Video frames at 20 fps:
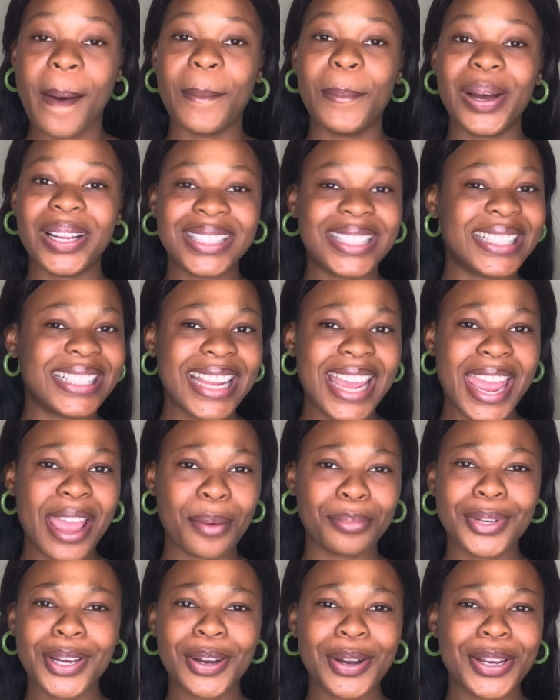But today,
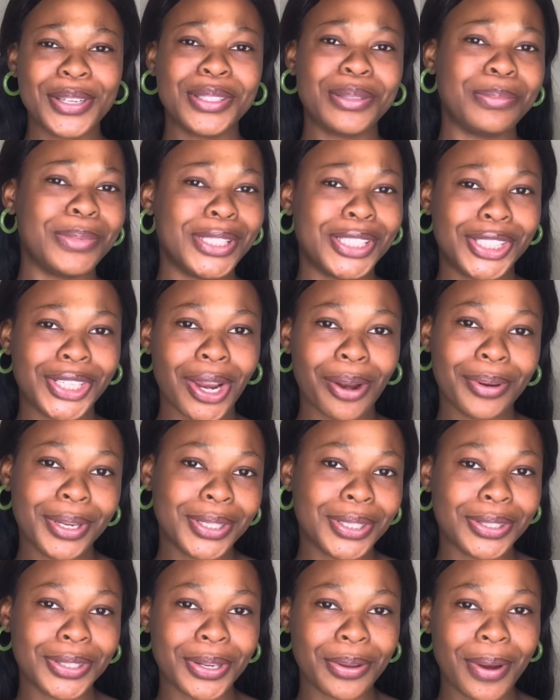I'm not going to be sharing
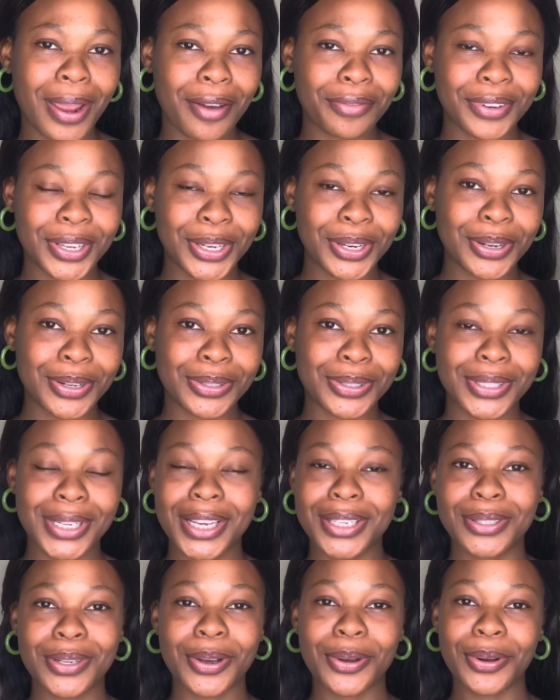tutorial video. Today
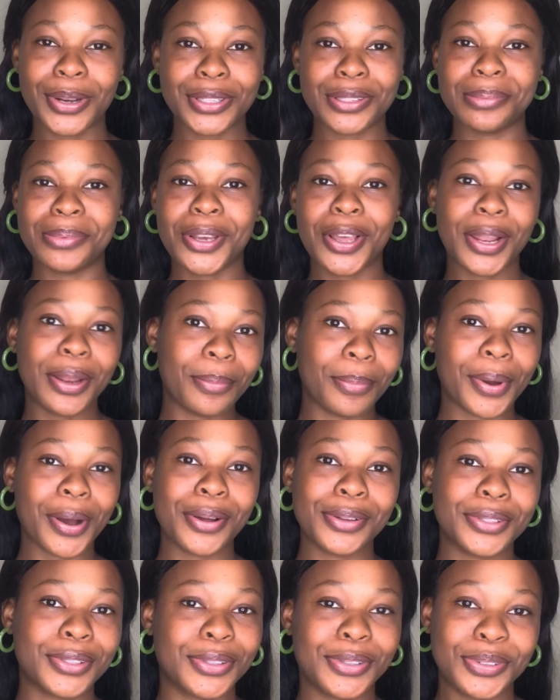is not going to be all
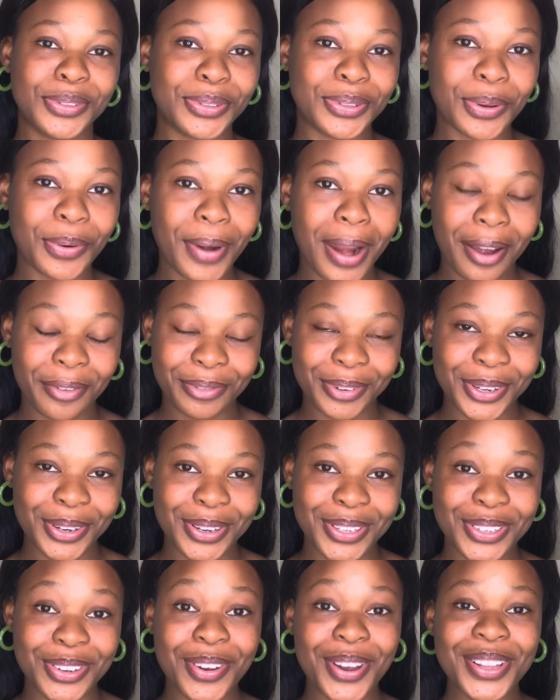about tutorial video.
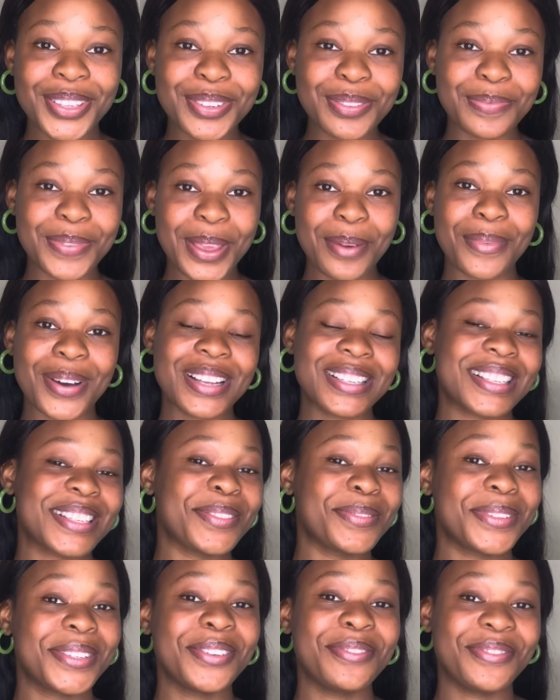It's going to be about
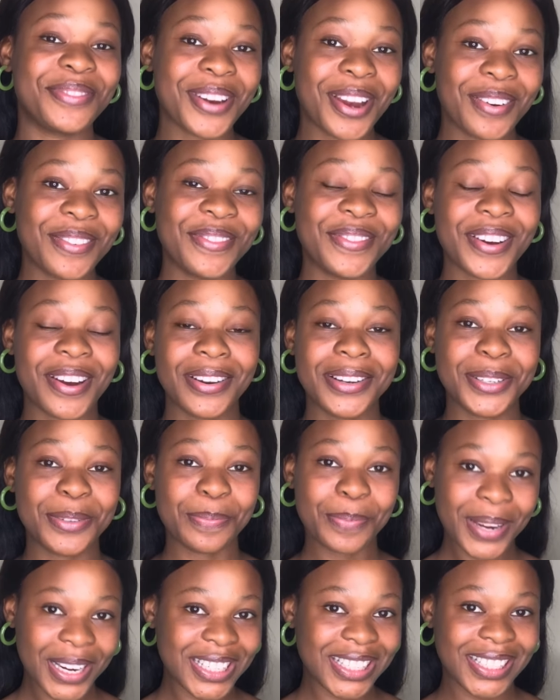something very, very
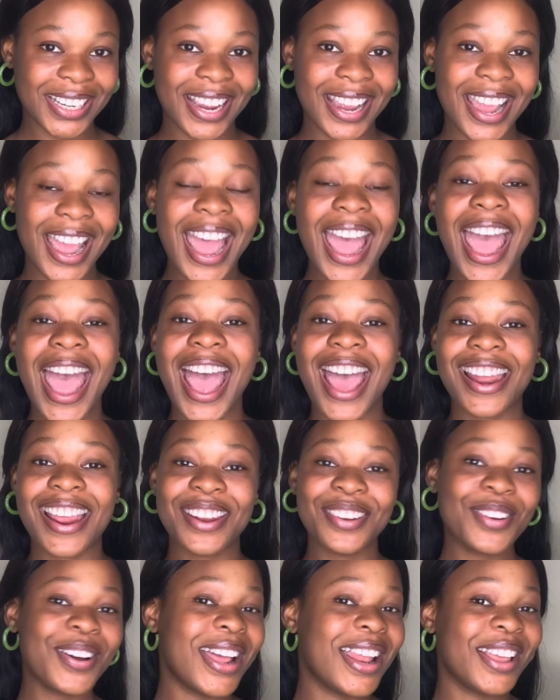special. And I
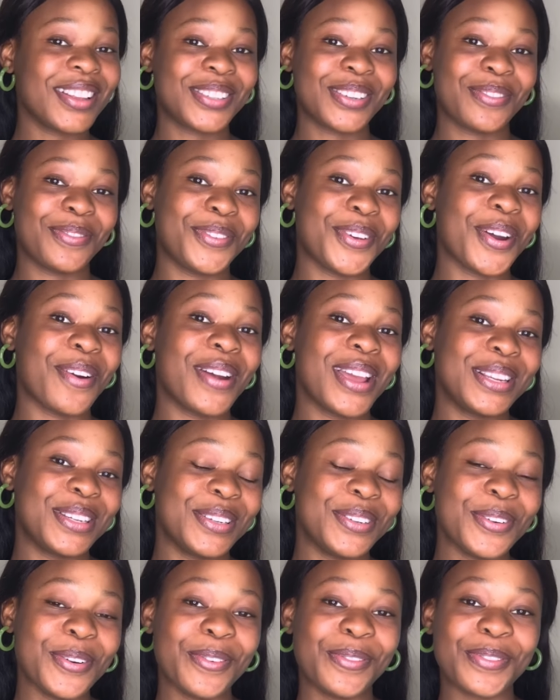know a lot of you already
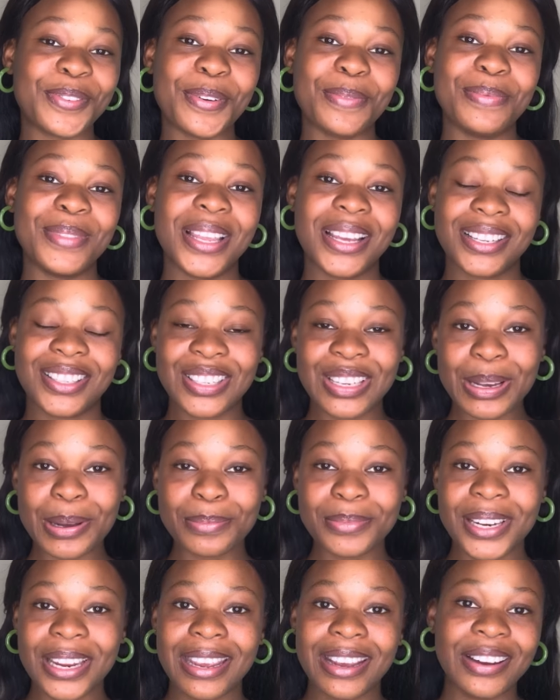know from the
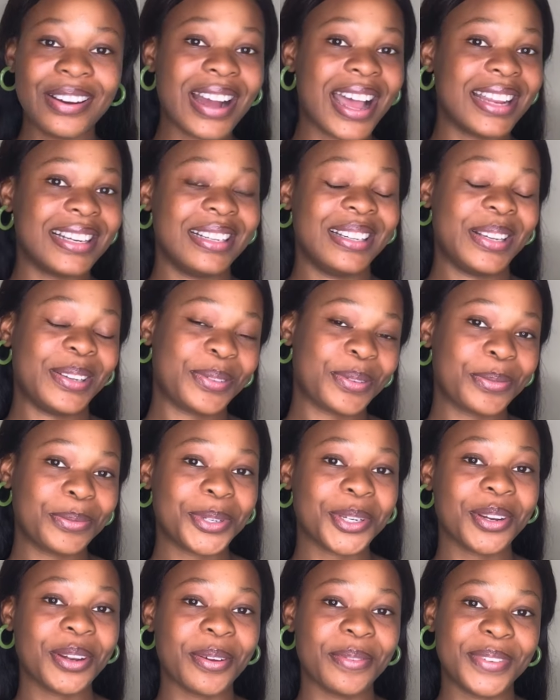thumbnail and the
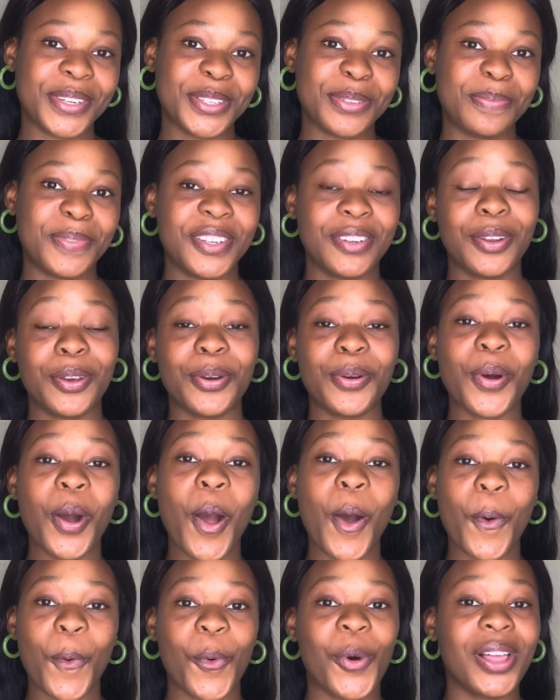description of this video
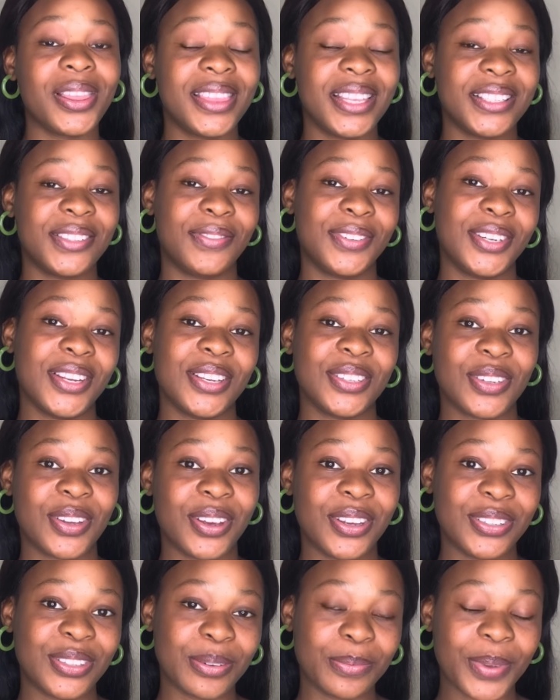what this video is
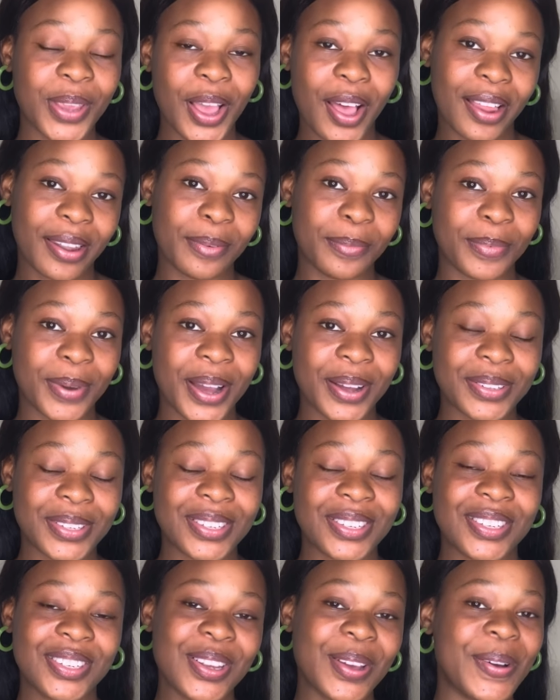going to be all about.
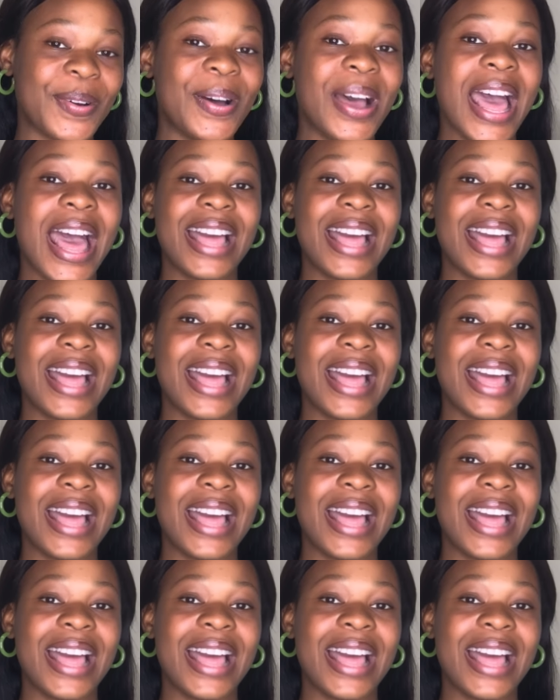So